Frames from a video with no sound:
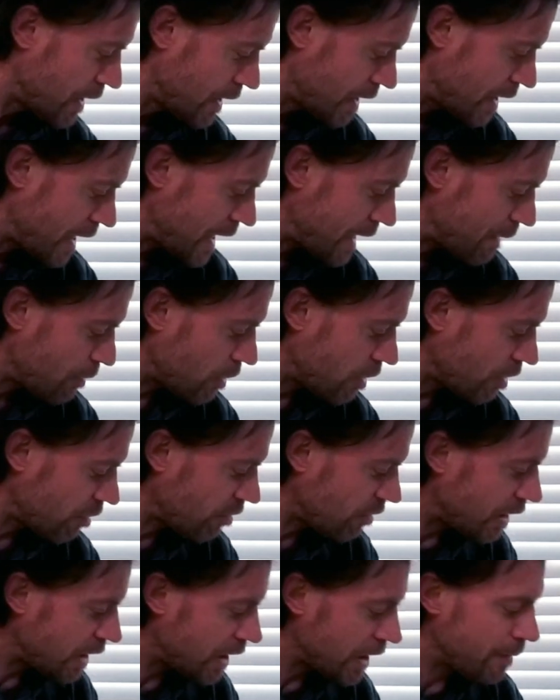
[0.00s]
And we've got a
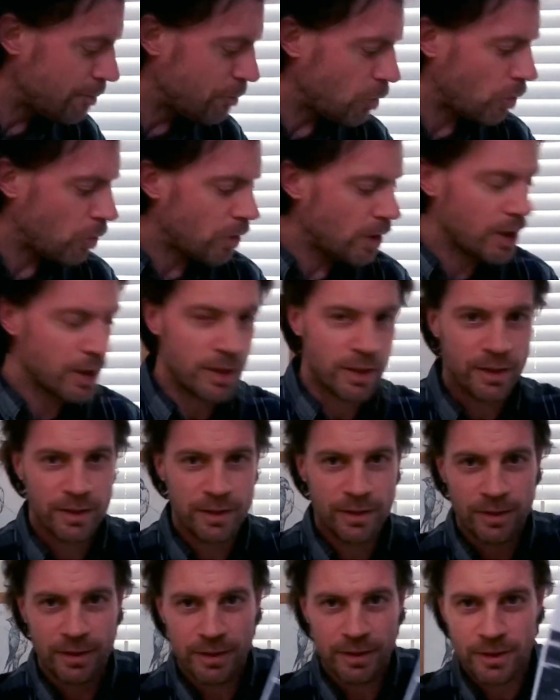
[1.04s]
slightly more
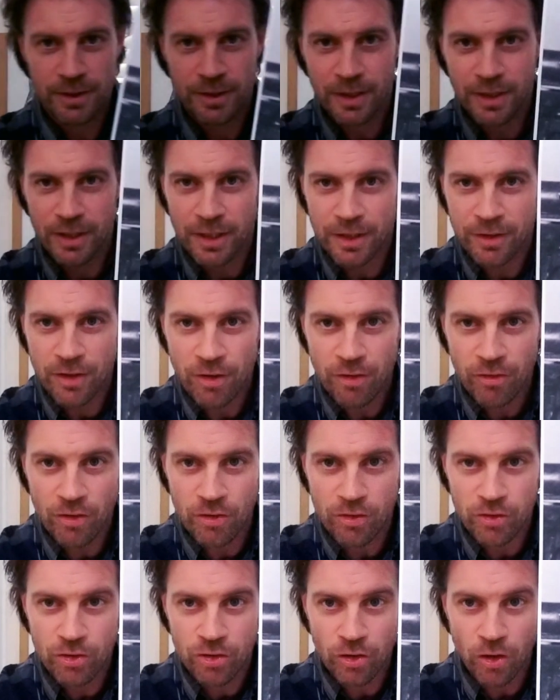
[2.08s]

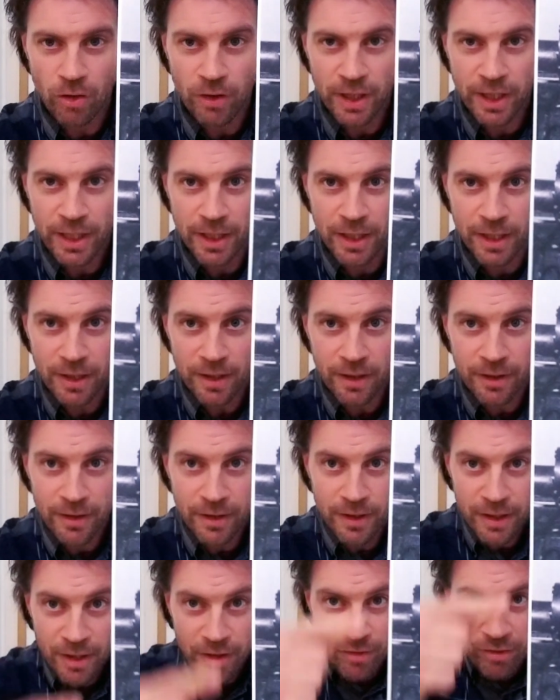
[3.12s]
distant shot here.
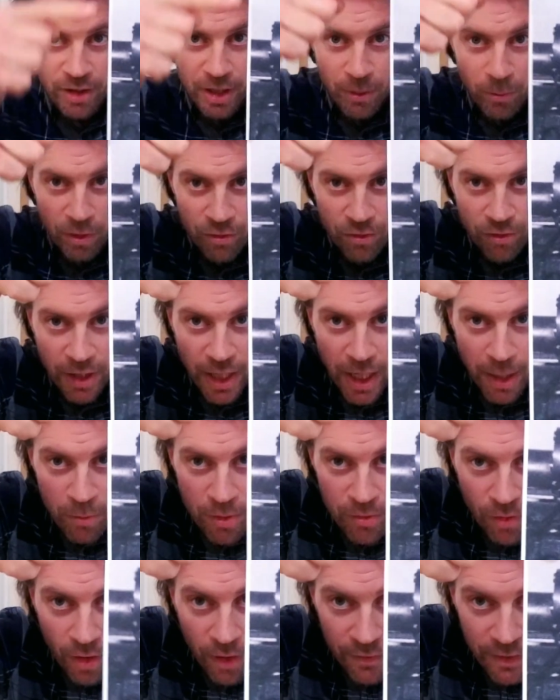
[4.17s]
See, once again, we've
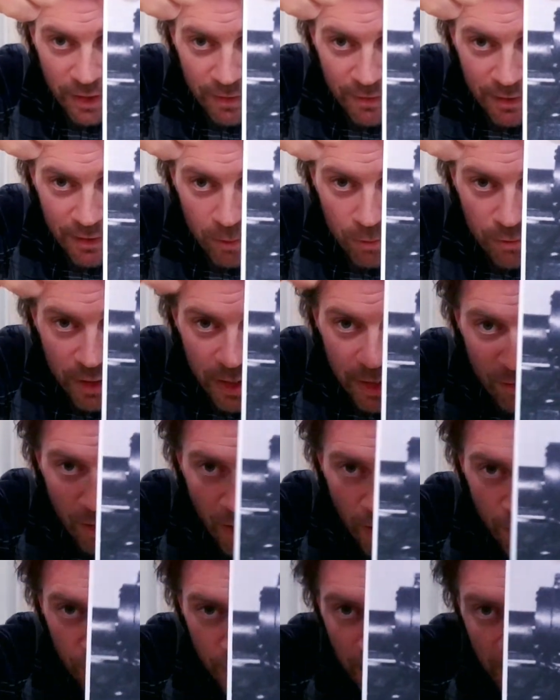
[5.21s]
got the little
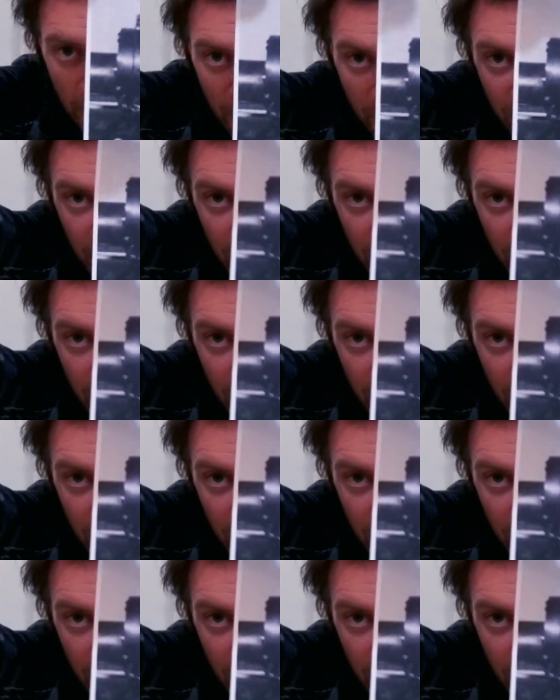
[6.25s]
detail there.